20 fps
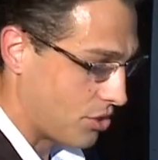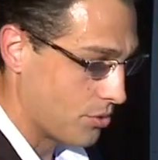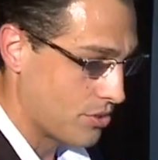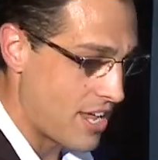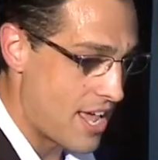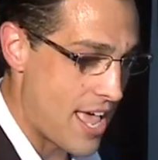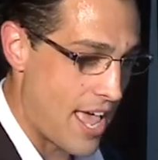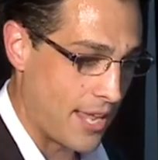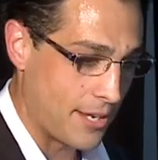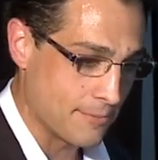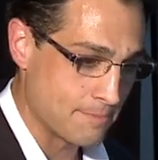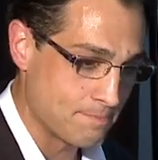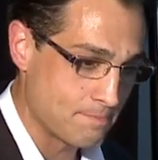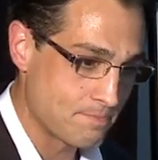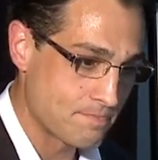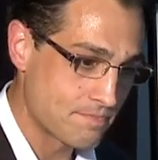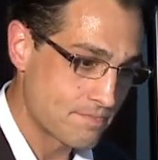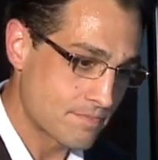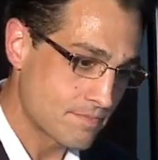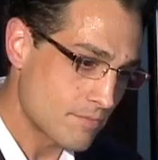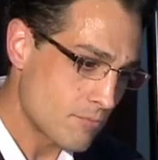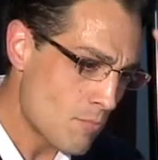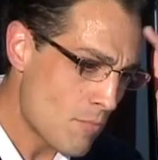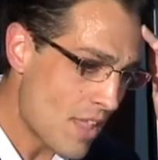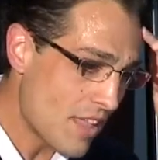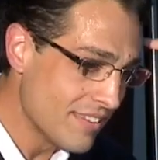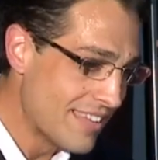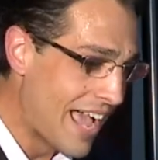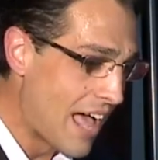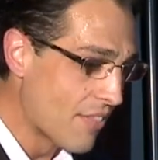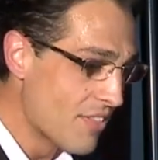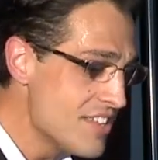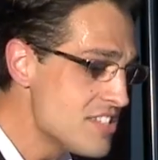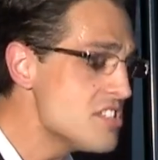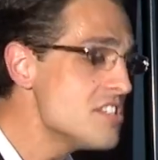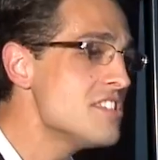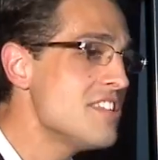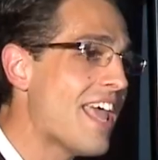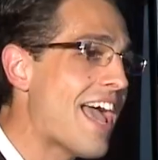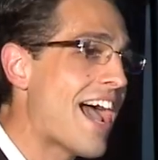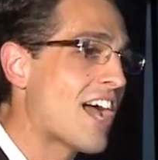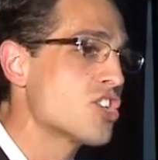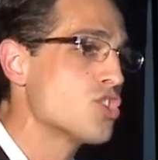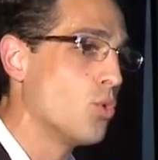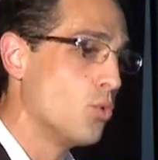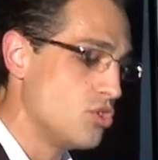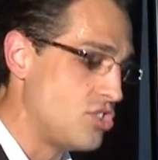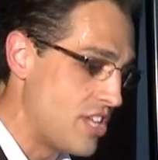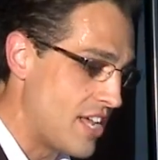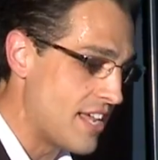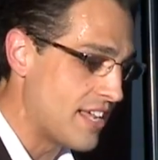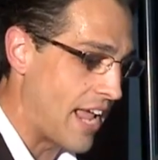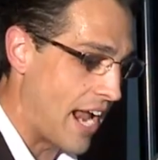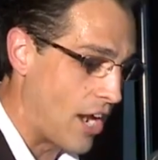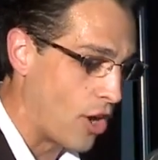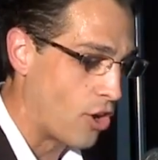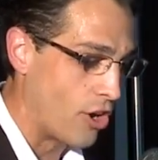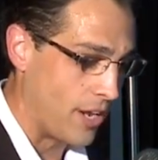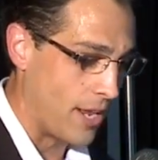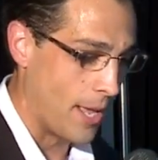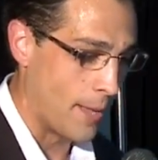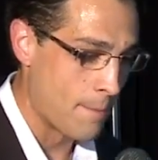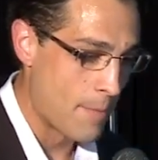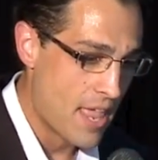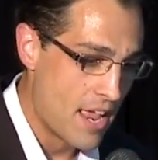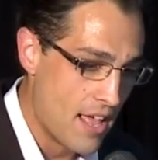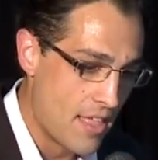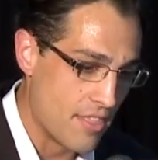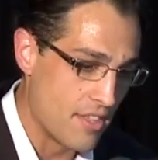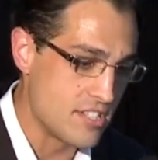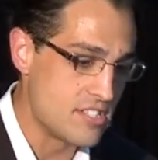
day. Now, this is the actual dig area. The